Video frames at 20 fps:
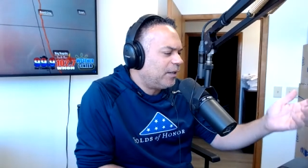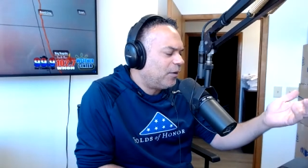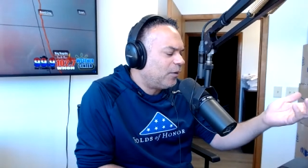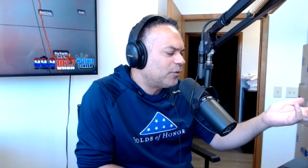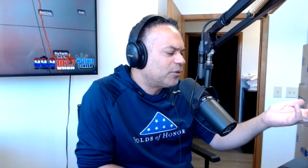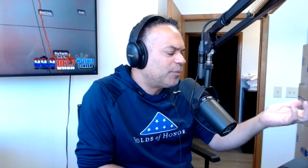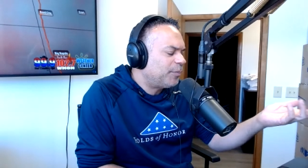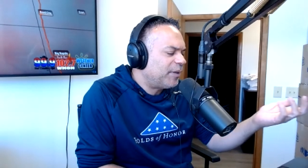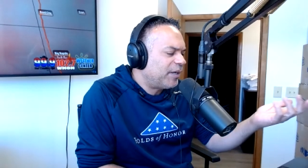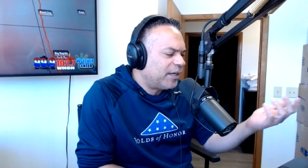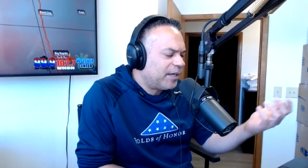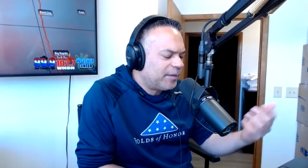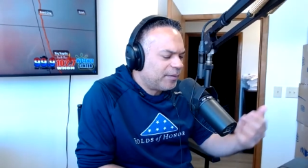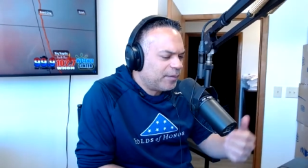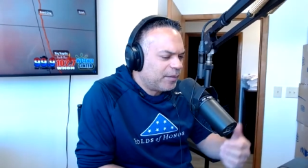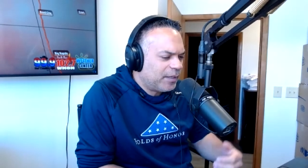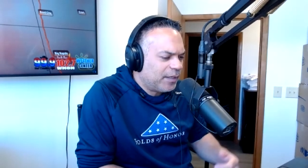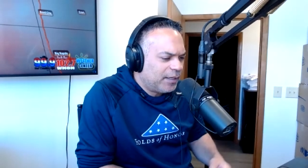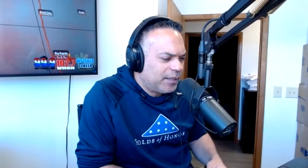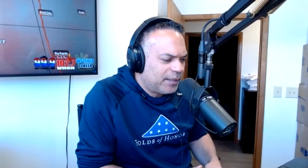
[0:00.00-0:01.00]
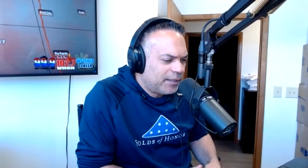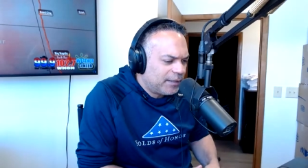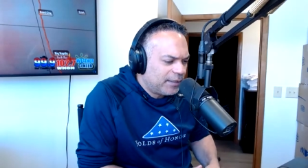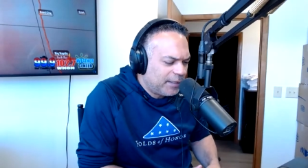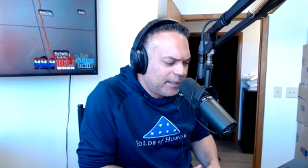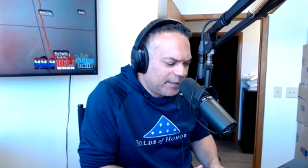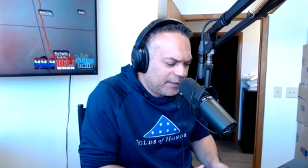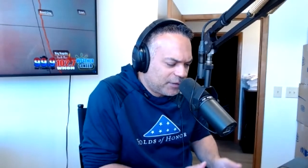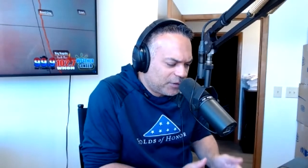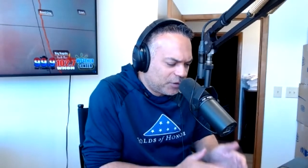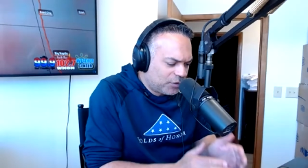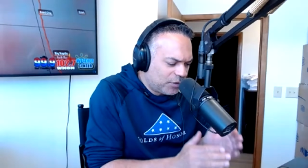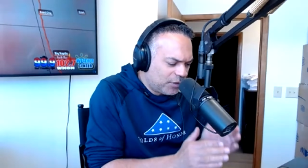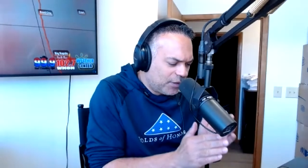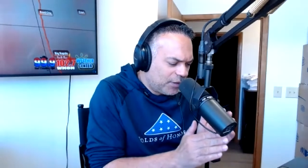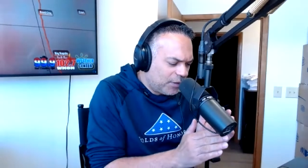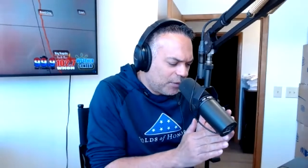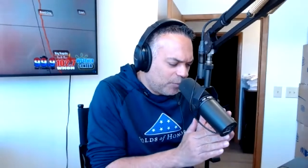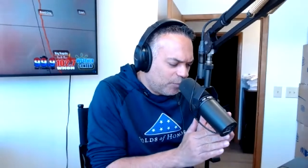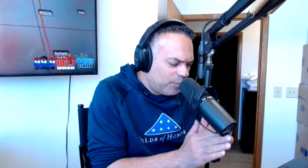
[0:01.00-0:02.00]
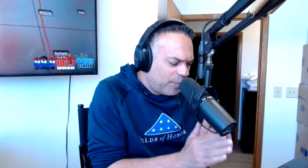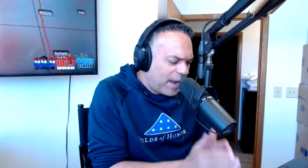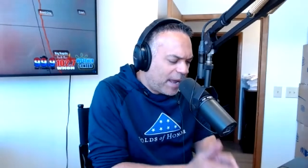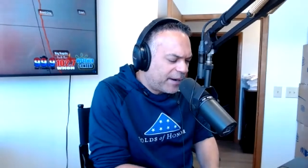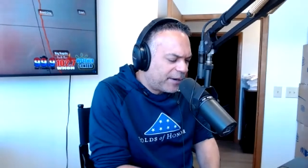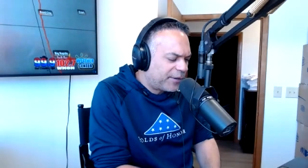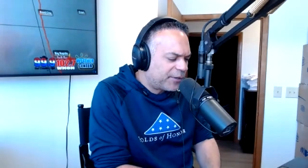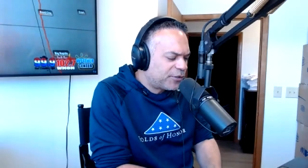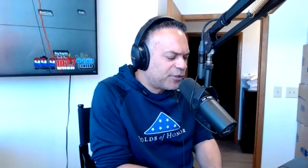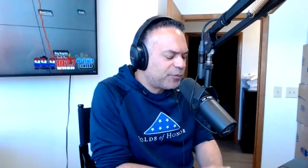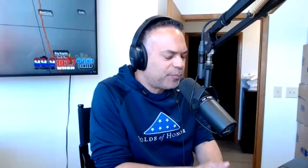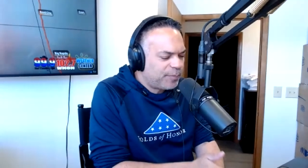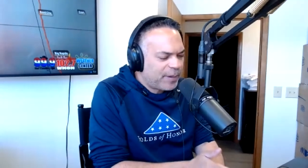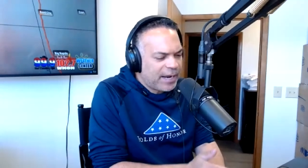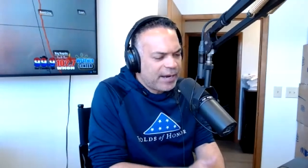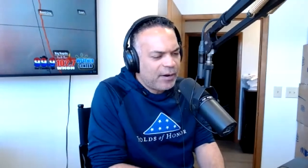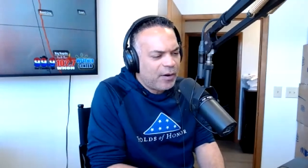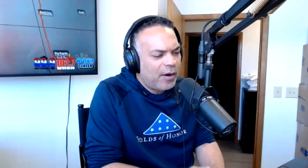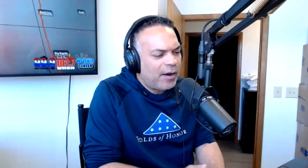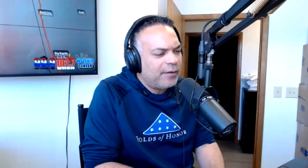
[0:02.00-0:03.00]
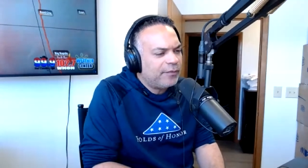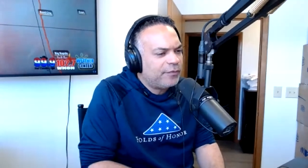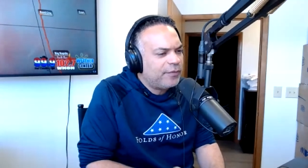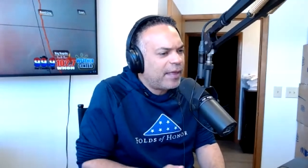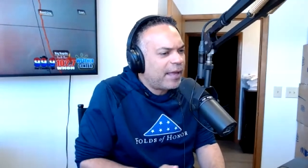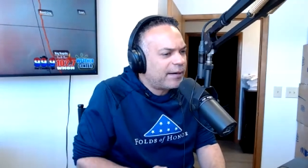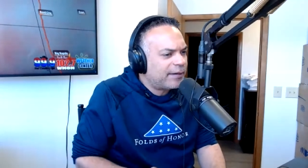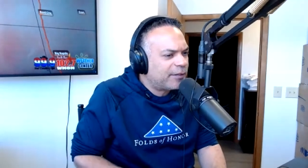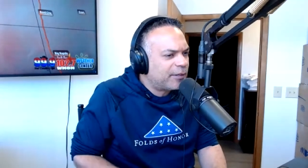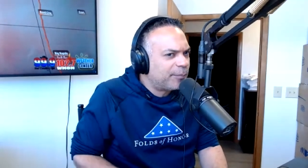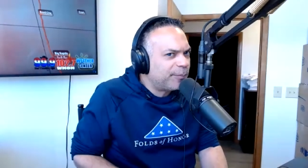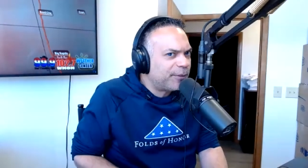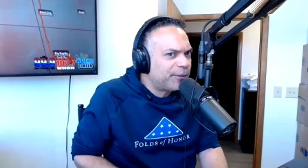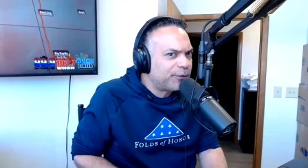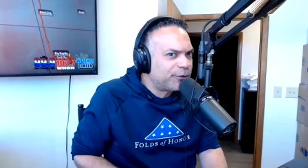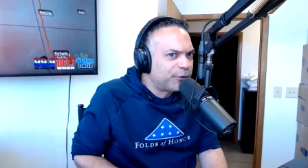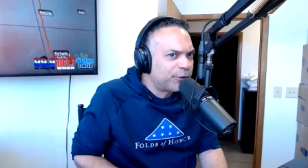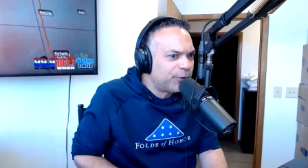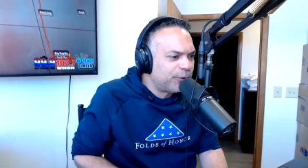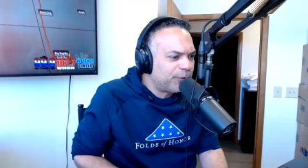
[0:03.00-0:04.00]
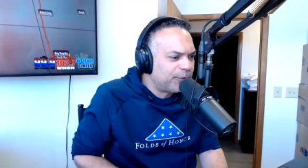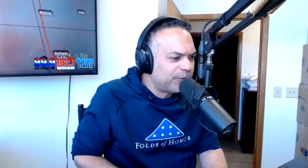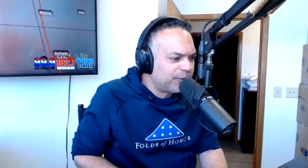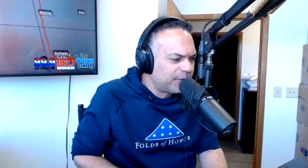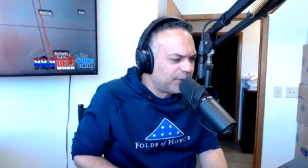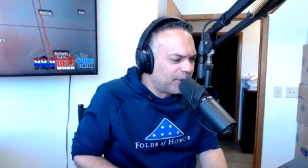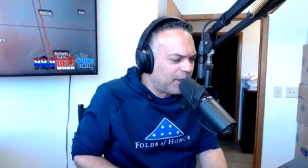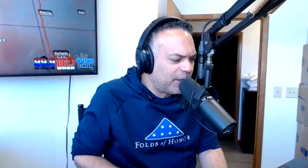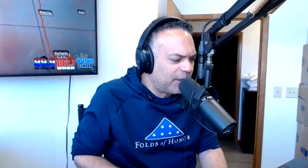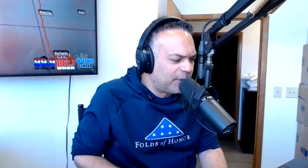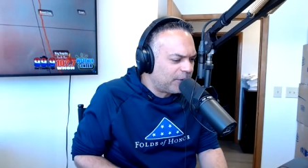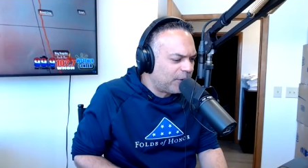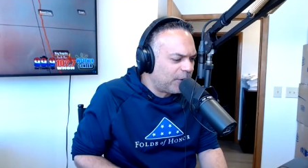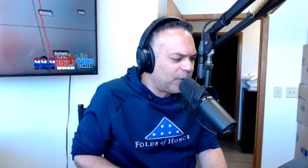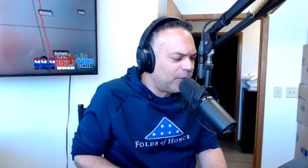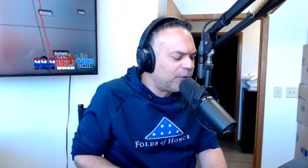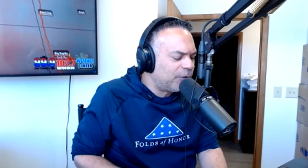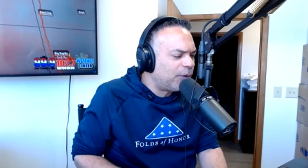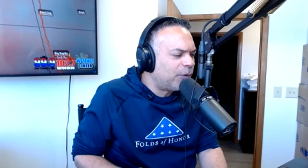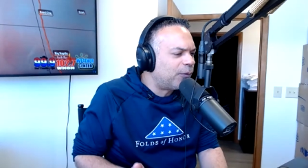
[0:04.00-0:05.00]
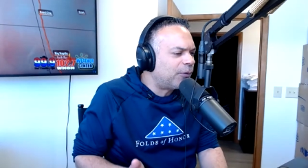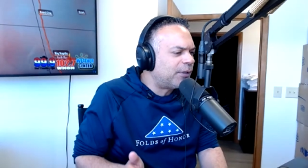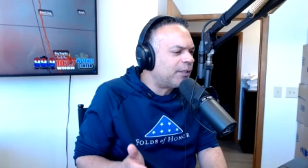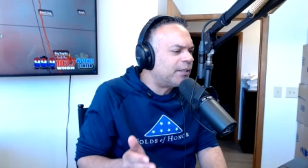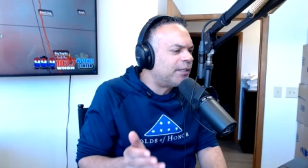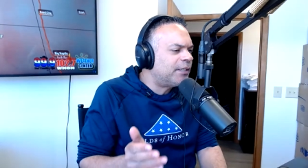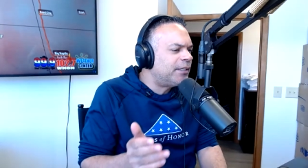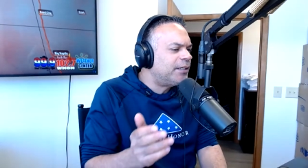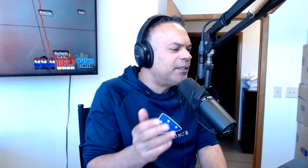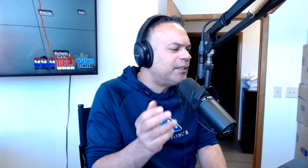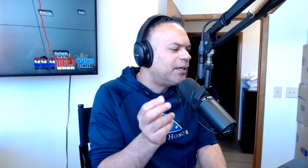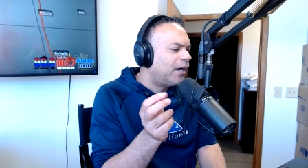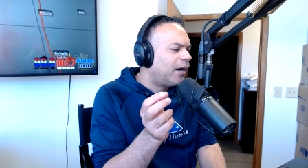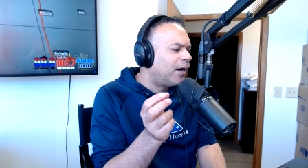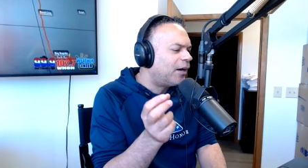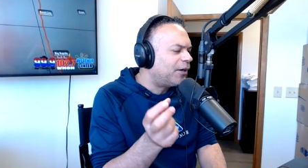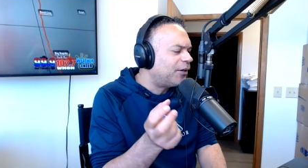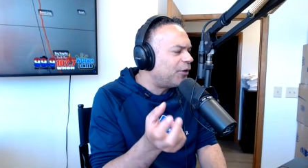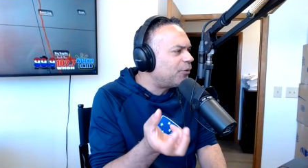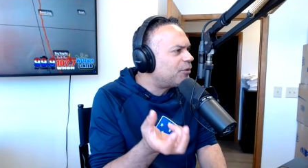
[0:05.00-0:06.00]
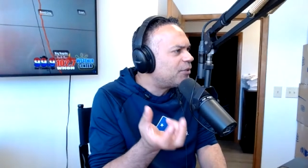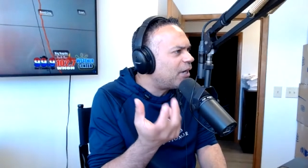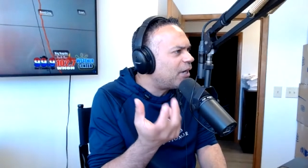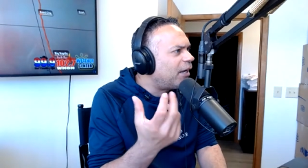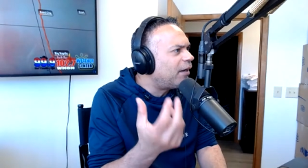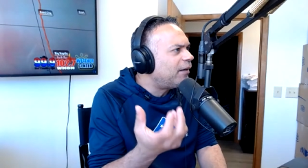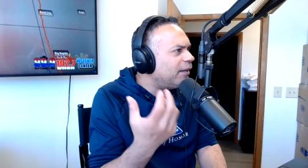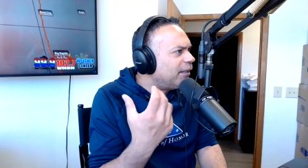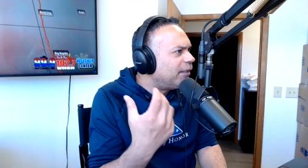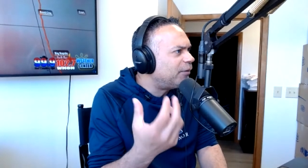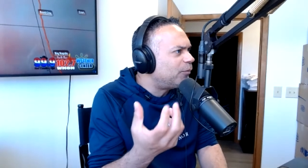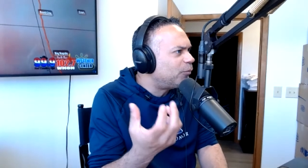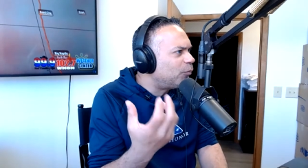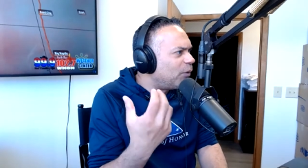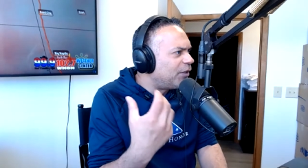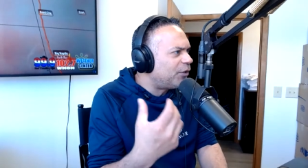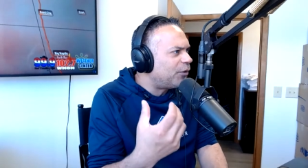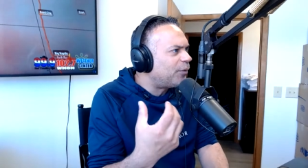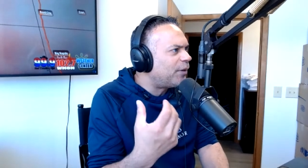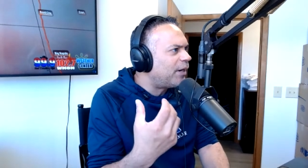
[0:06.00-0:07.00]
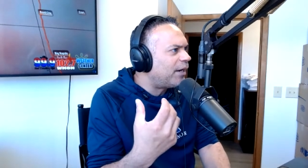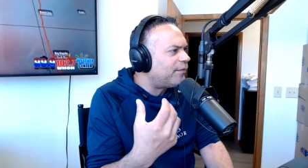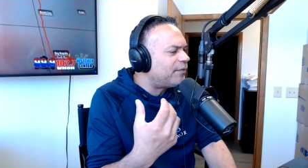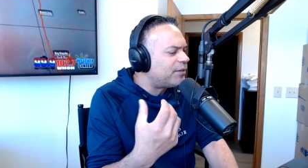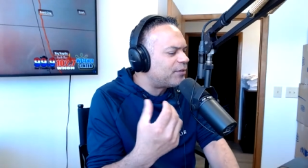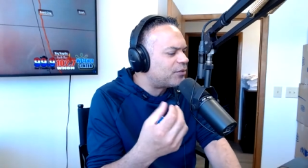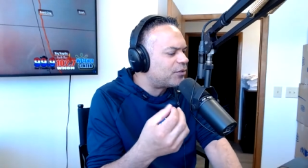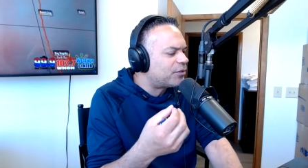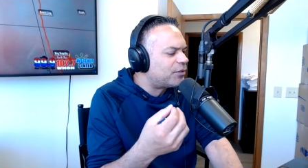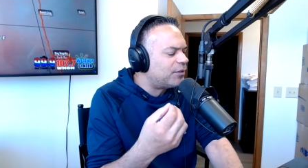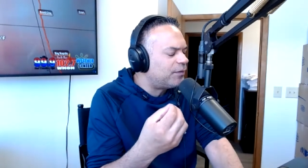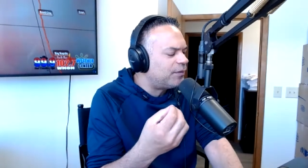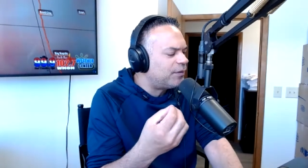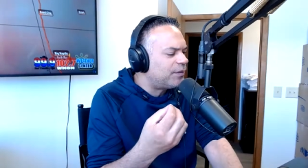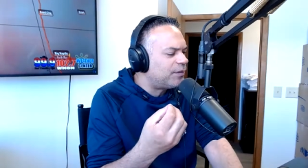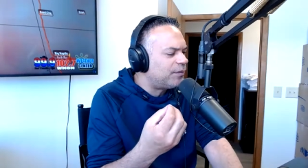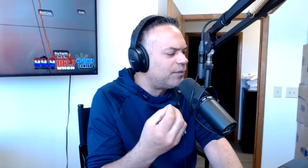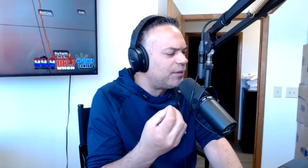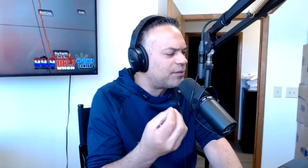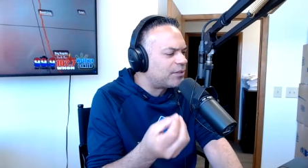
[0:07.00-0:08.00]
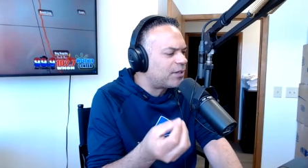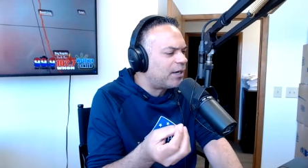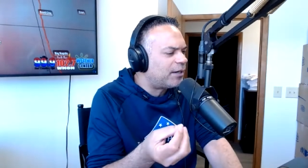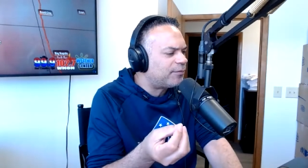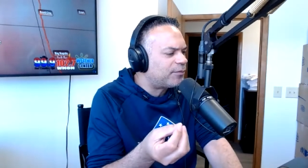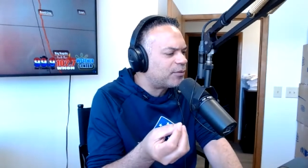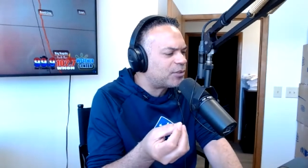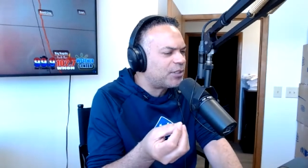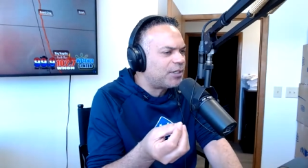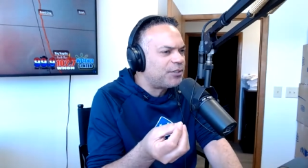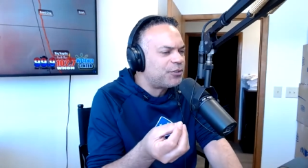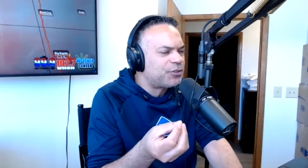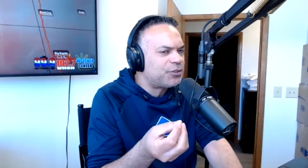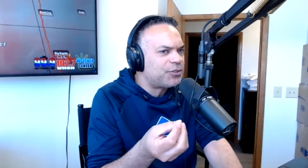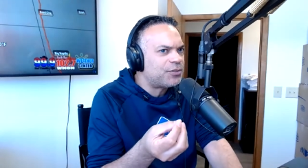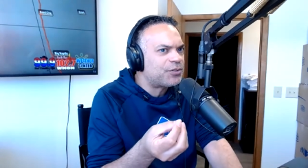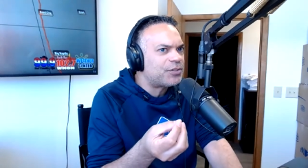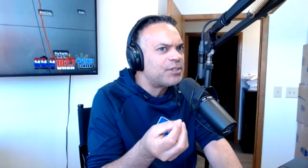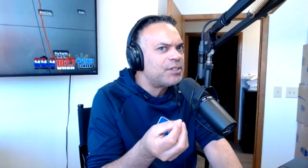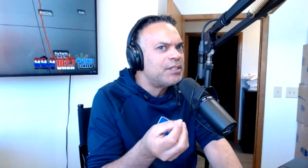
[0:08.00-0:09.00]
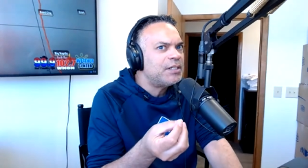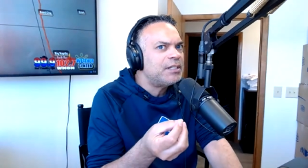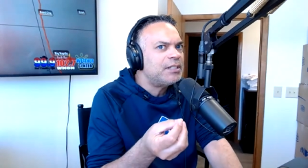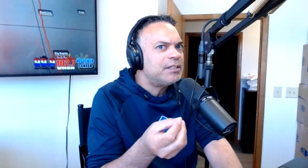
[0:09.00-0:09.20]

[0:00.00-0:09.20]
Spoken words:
ultimately, it's better to pay off that commercial loan, or are you telling, when you have these conversations,